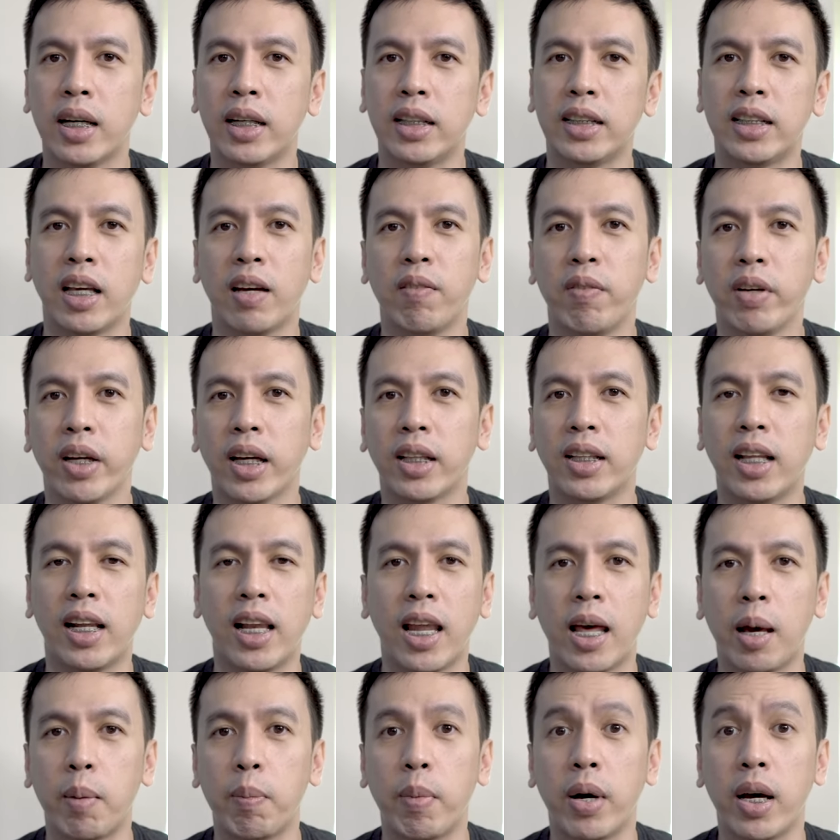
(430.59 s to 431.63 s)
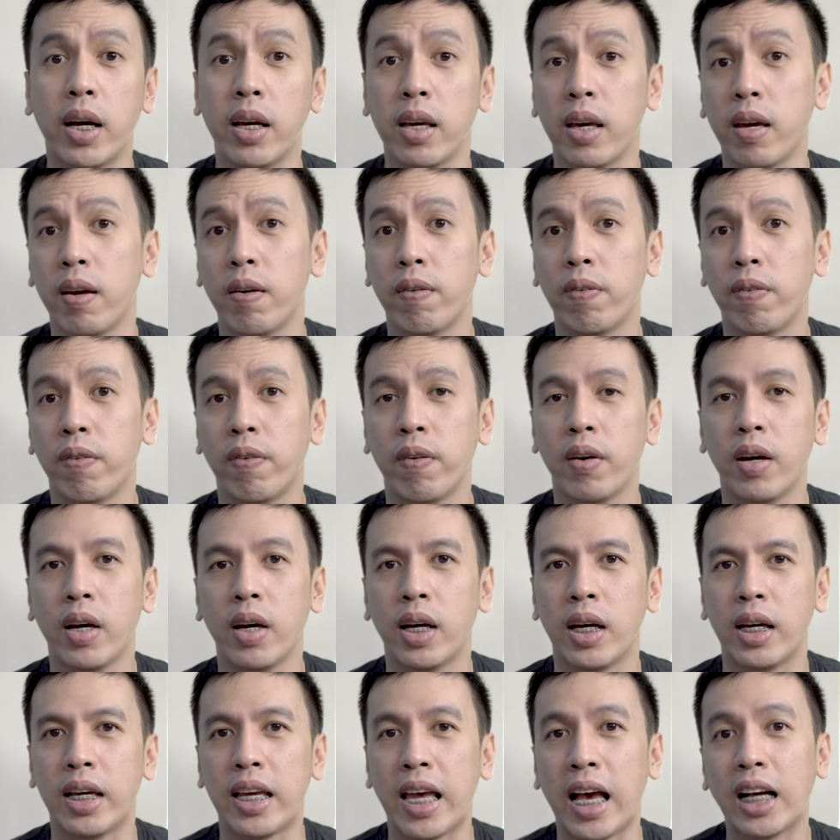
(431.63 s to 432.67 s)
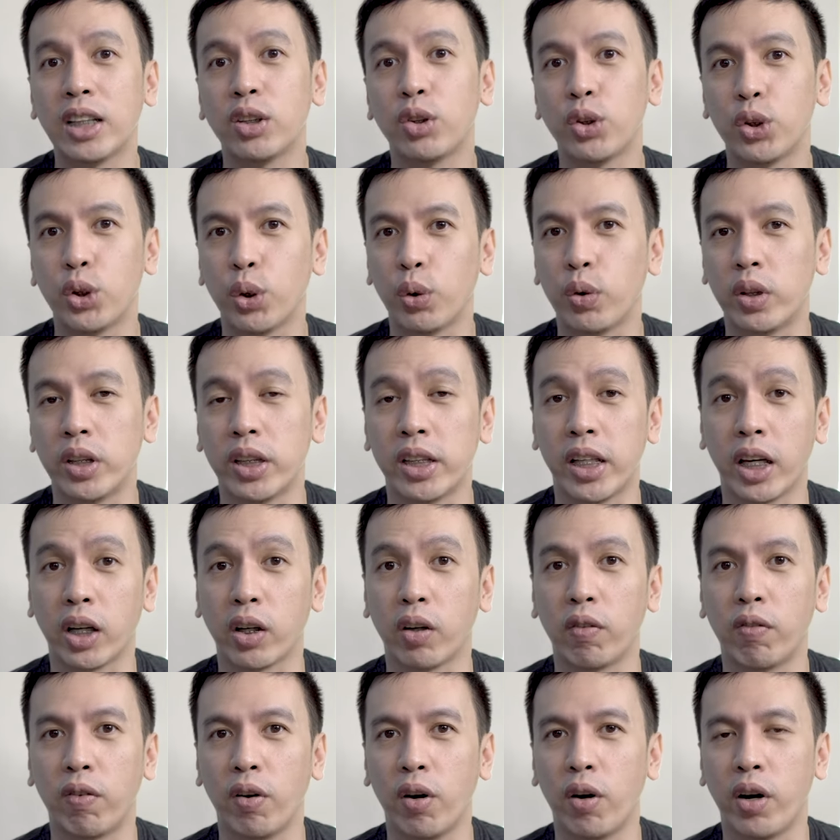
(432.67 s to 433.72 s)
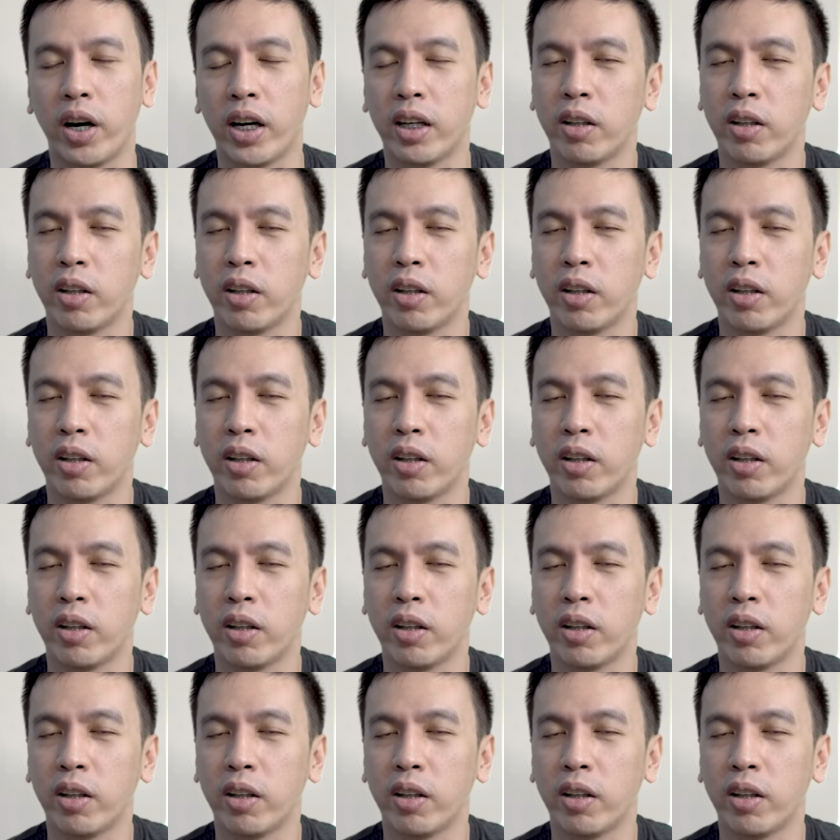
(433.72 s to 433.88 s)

he's having a dilemma if he has to show the second floor.